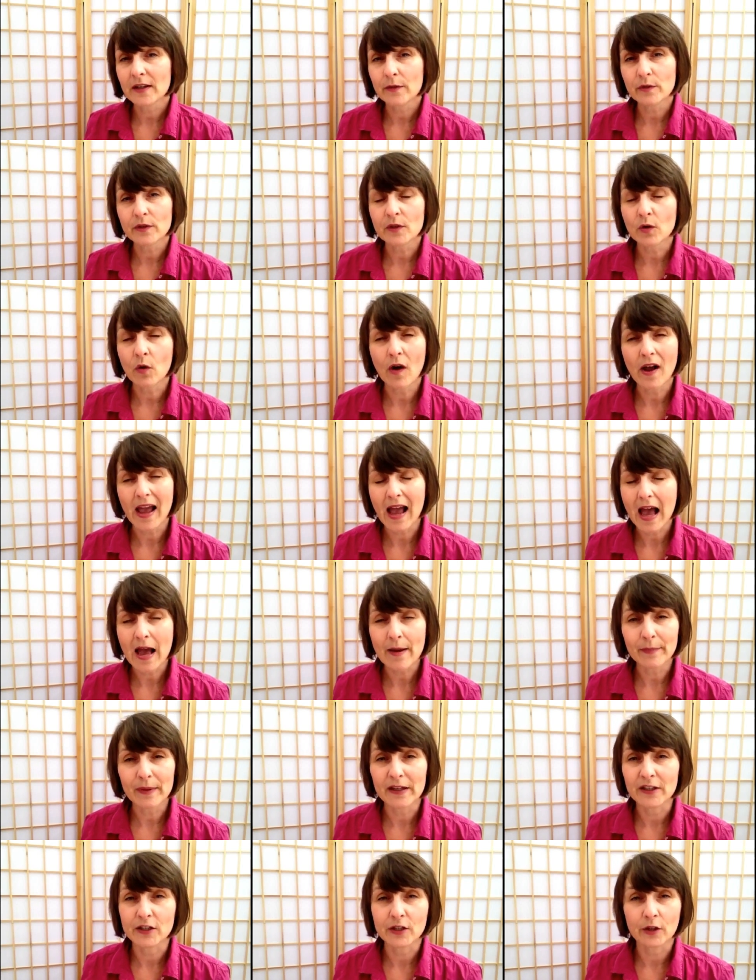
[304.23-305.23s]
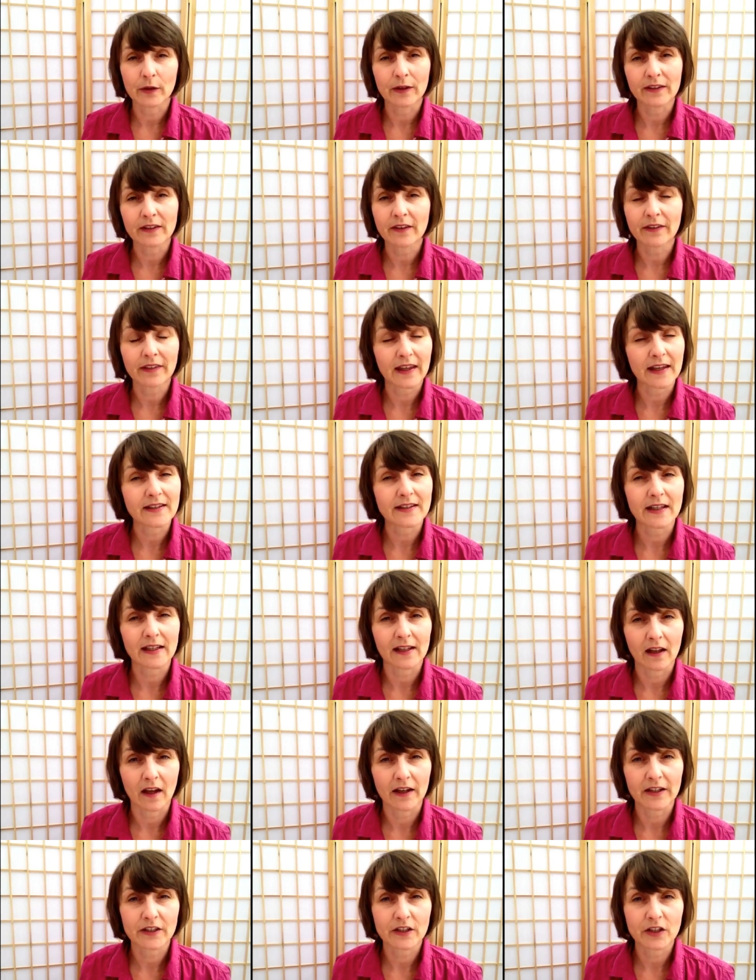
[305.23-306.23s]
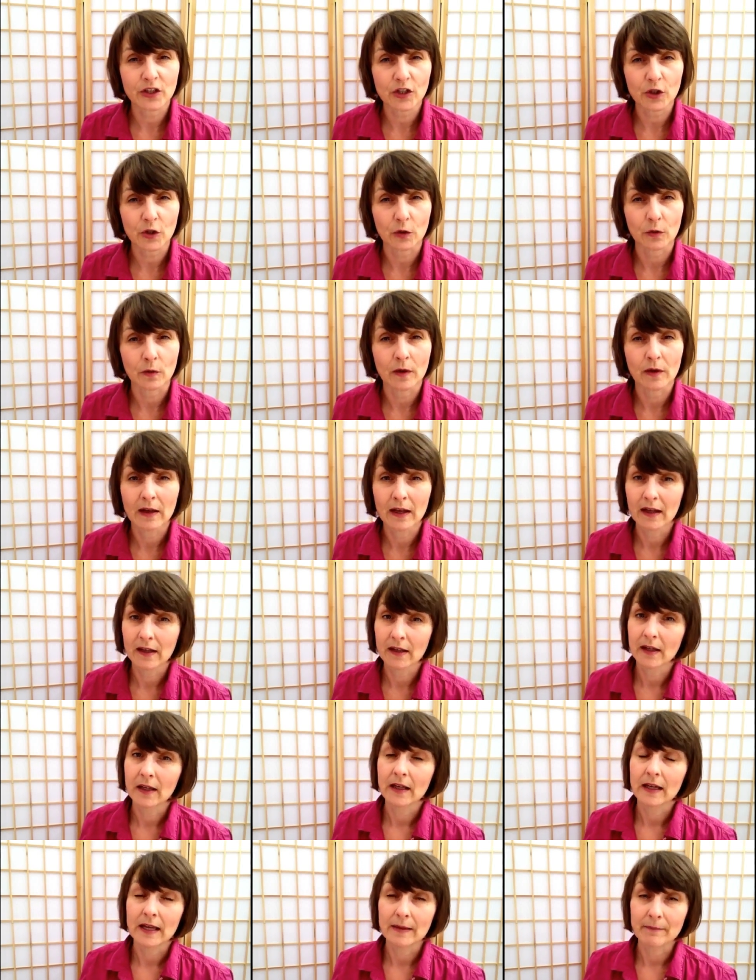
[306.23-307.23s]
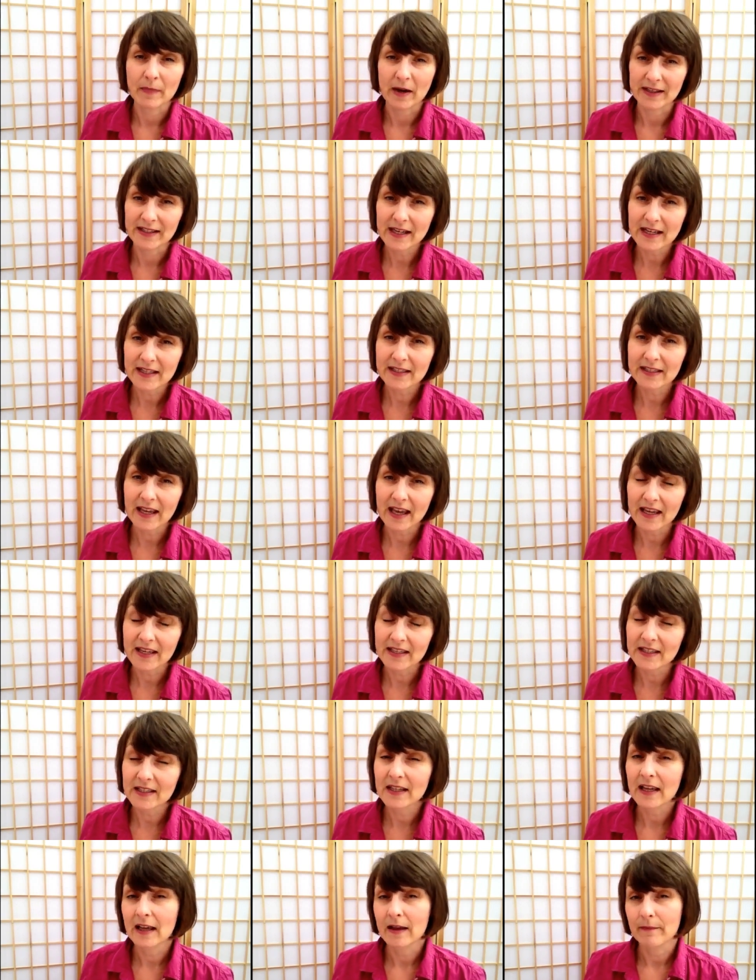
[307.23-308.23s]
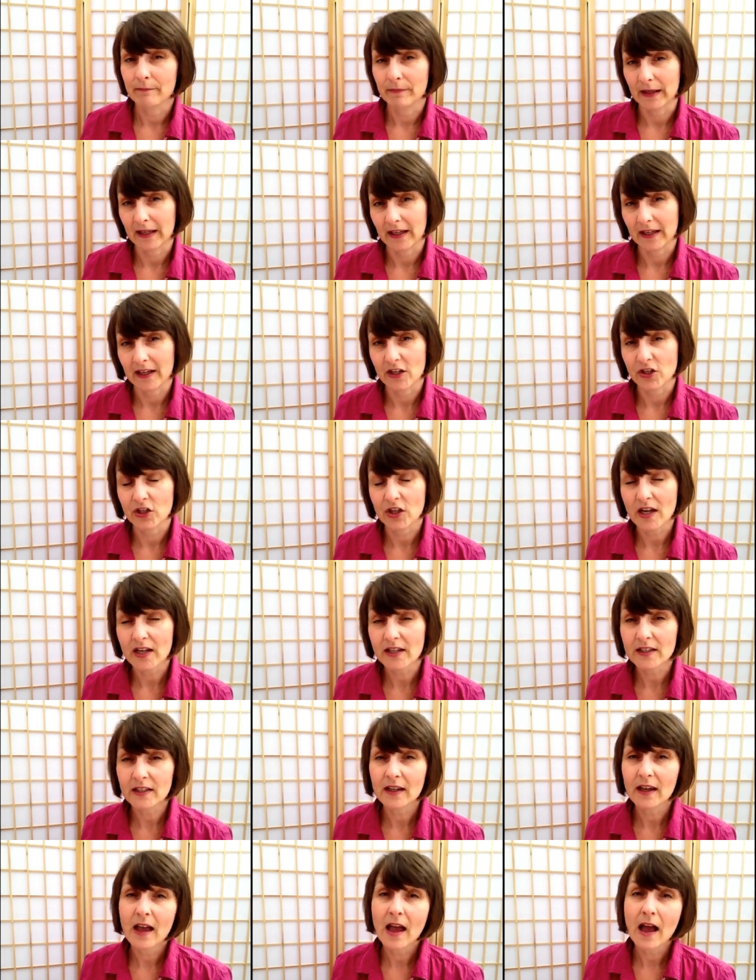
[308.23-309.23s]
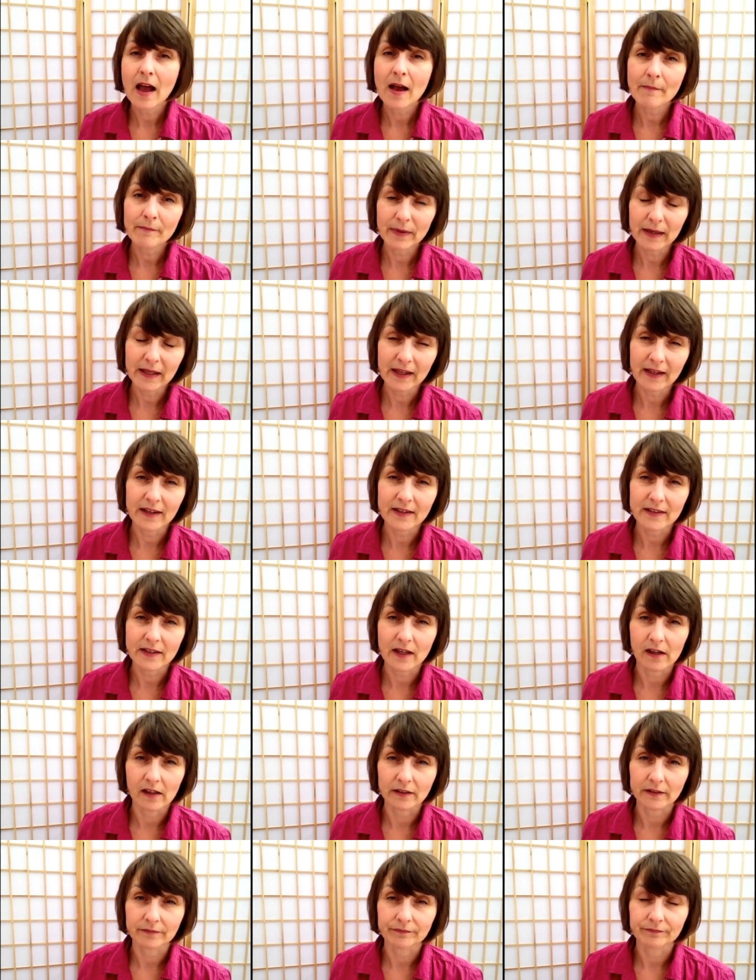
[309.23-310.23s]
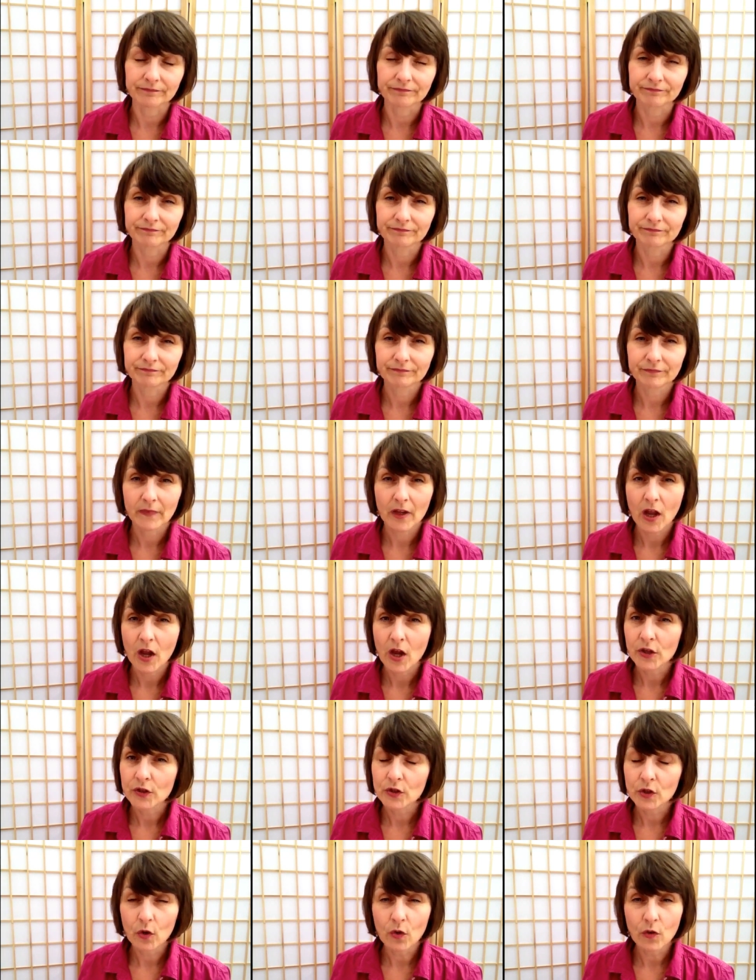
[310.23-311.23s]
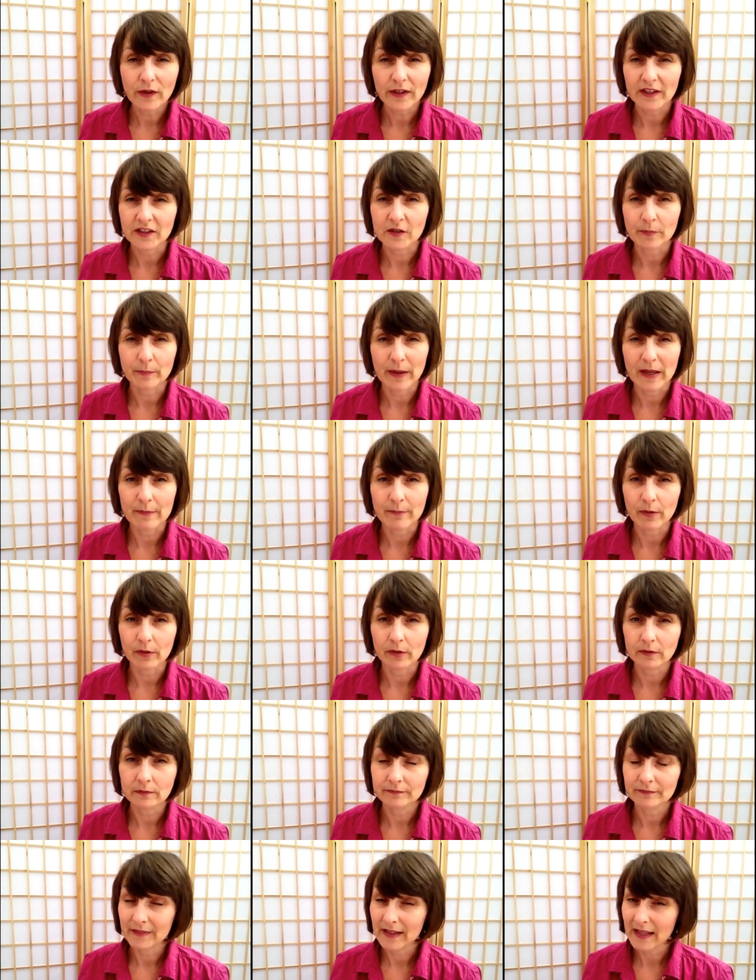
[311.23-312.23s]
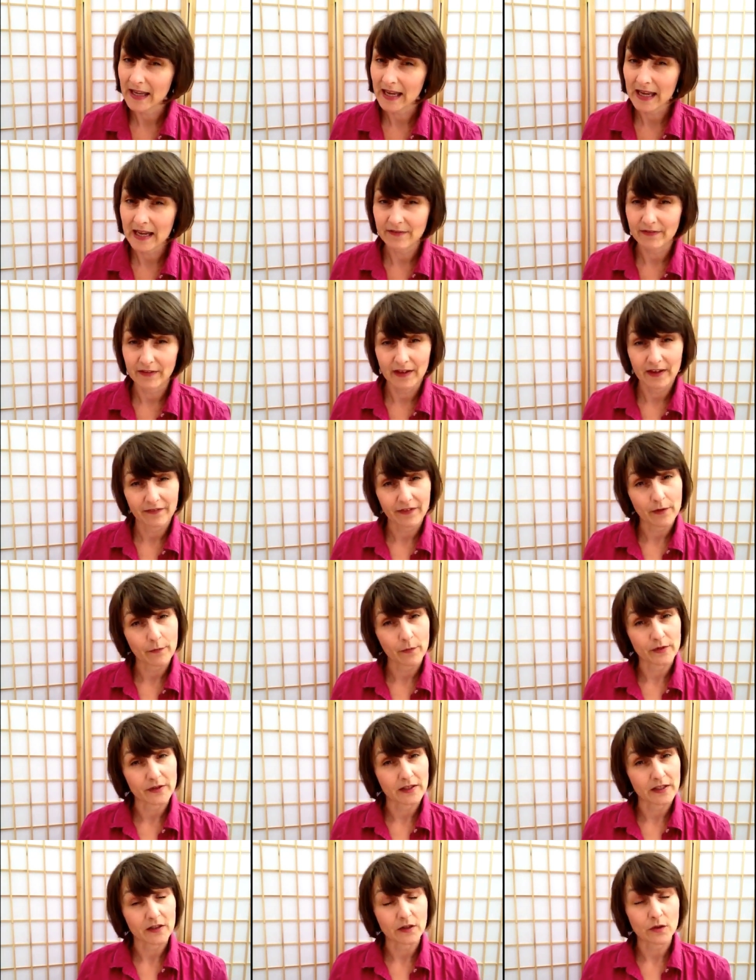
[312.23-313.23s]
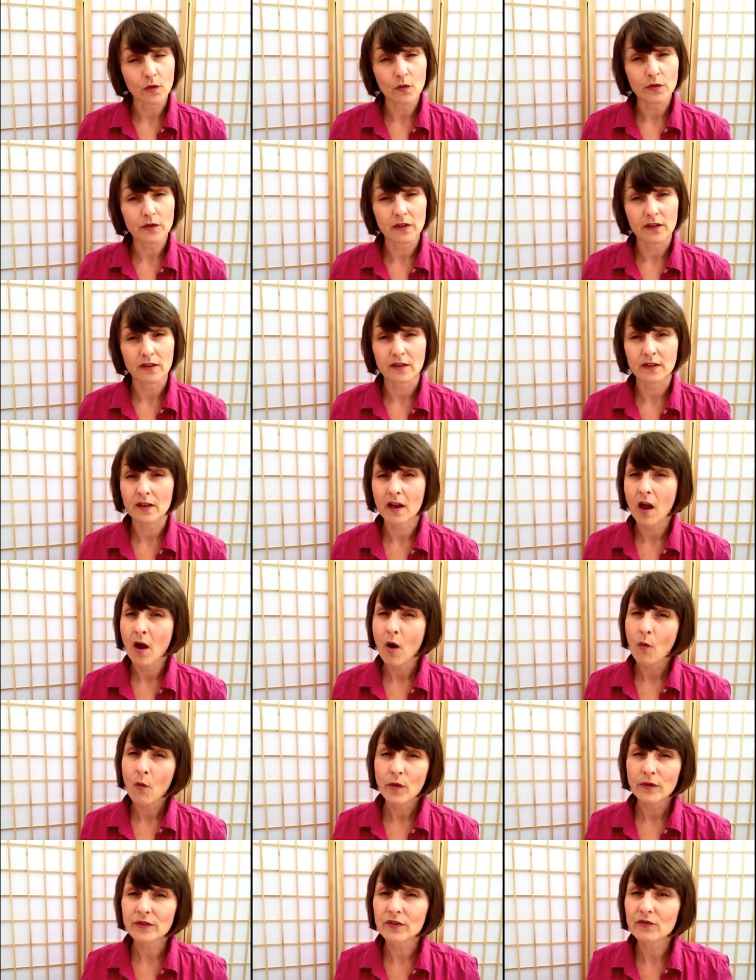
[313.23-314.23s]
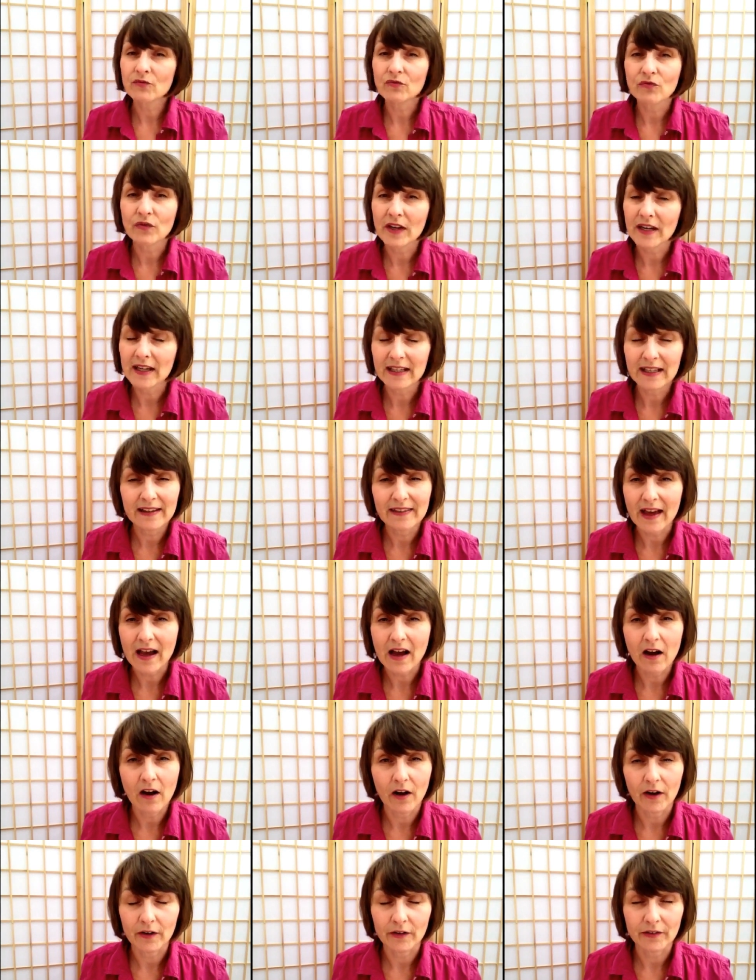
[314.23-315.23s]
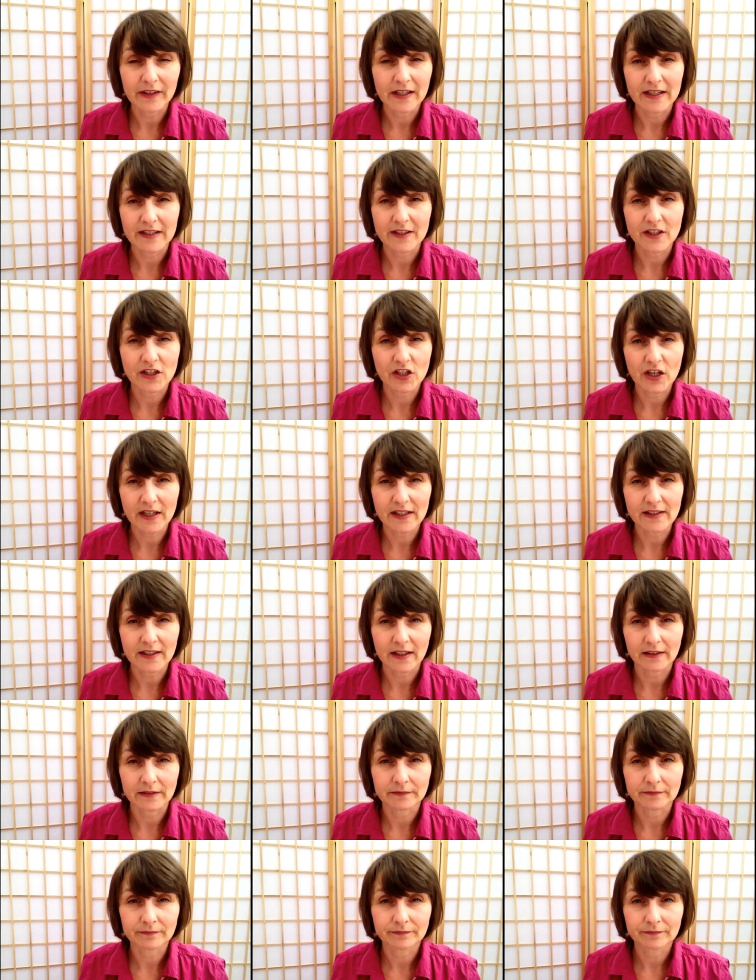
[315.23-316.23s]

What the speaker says: it was quite happy doing the things it liked to do. In my dad's case, being in his shed and being in his garden. Talking to people, even if it was his daughter's, wasn't really that high on his agenda.